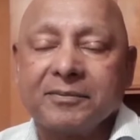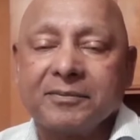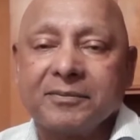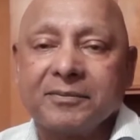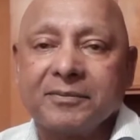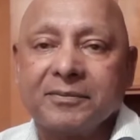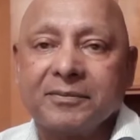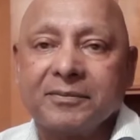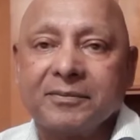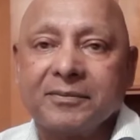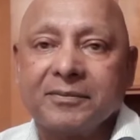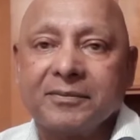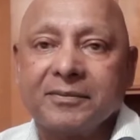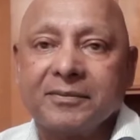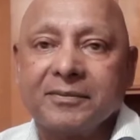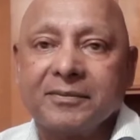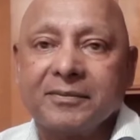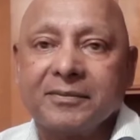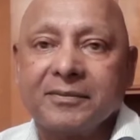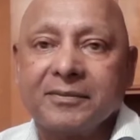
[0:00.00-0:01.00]

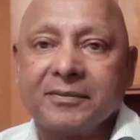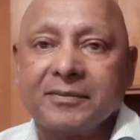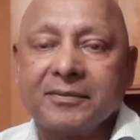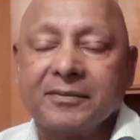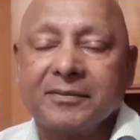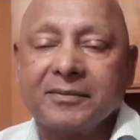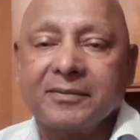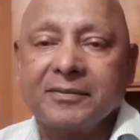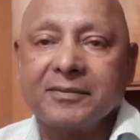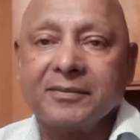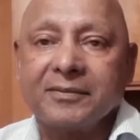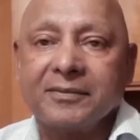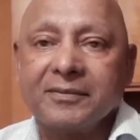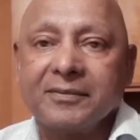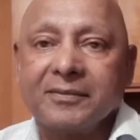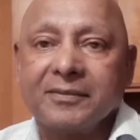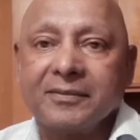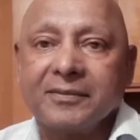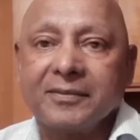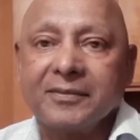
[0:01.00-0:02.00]

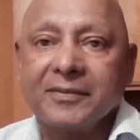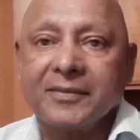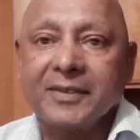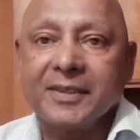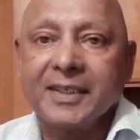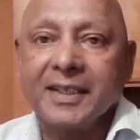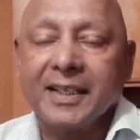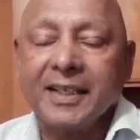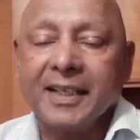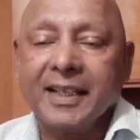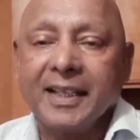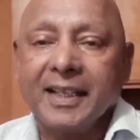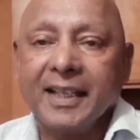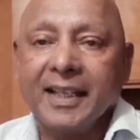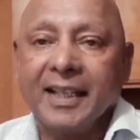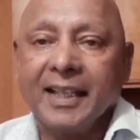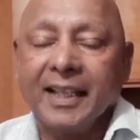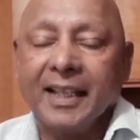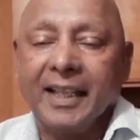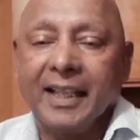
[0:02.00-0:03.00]

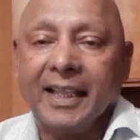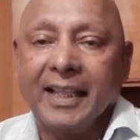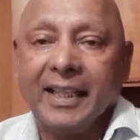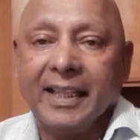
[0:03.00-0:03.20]
Nobody speaks.